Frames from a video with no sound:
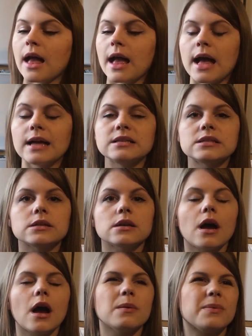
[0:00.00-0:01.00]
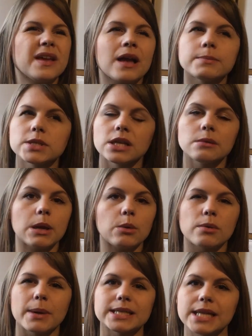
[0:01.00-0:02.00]
And I think I'm just going to make
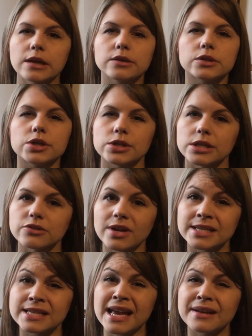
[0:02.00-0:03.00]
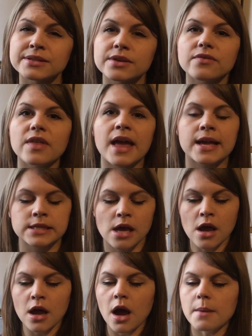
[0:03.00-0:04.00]
one of my standard jersey dresses out of this.
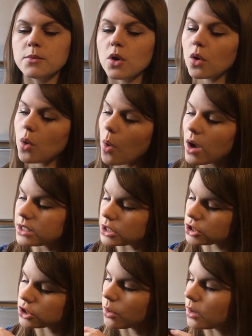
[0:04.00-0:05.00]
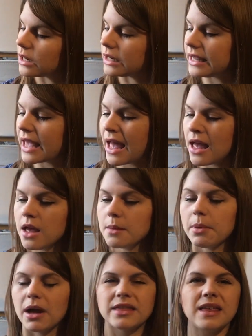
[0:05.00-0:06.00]
I'm not quite sure yet,
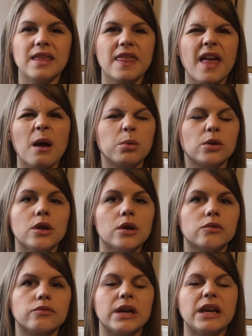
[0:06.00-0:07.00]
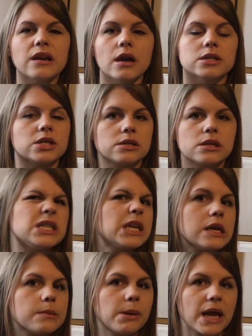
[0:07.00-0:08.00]
but I think that would look really nice, just
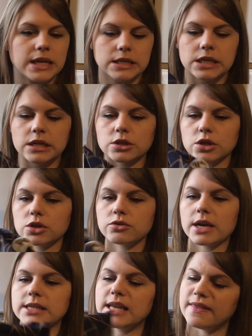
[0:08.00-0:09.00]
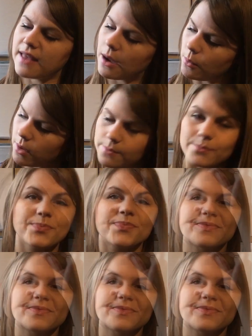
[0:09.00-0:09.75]
a plain t-shirt dress in that one.